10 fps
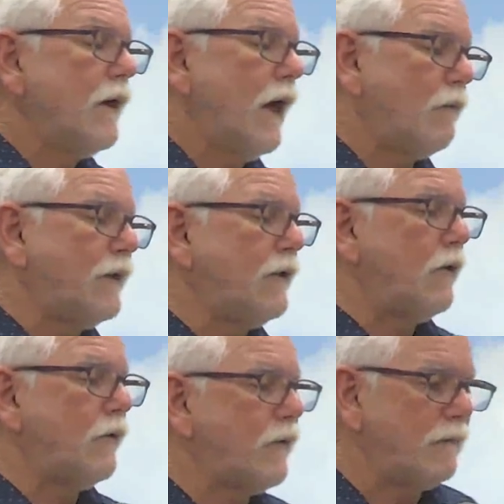I read the
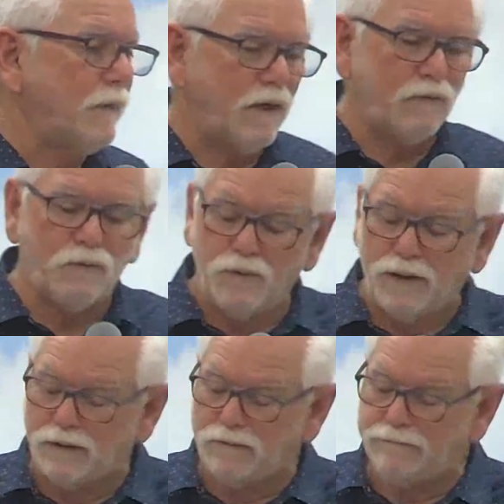whole thing, but I want to
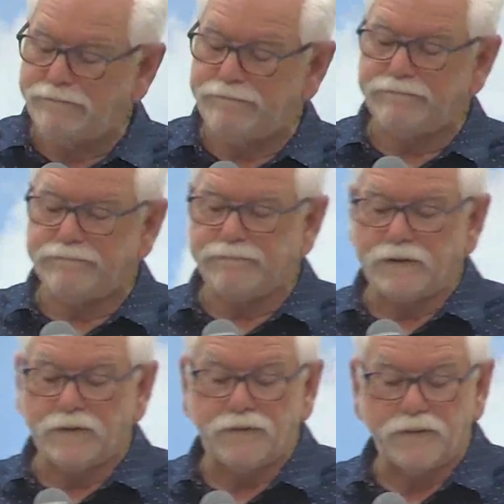read
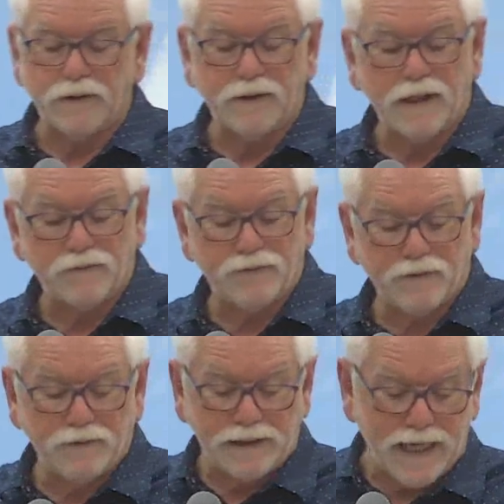because, and now
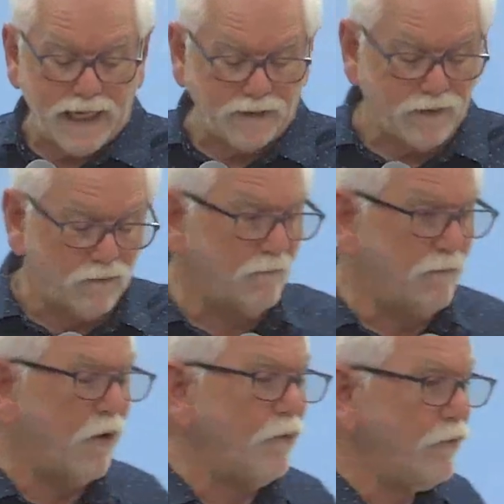78, I read
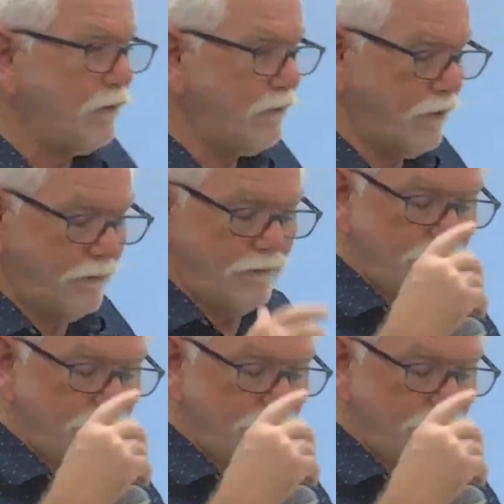both of them.